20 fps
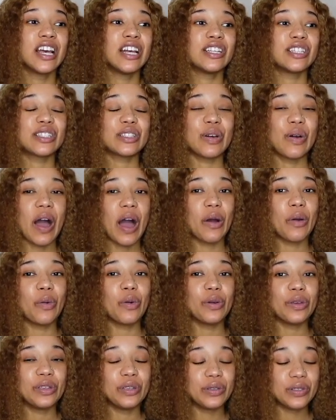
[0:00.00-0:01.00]
So I
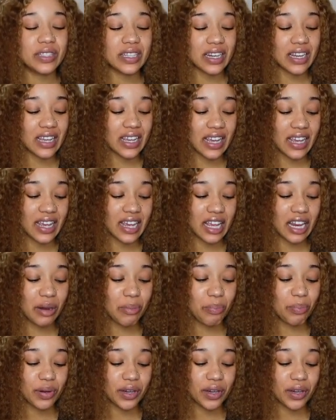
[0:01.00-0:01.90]
will use it again,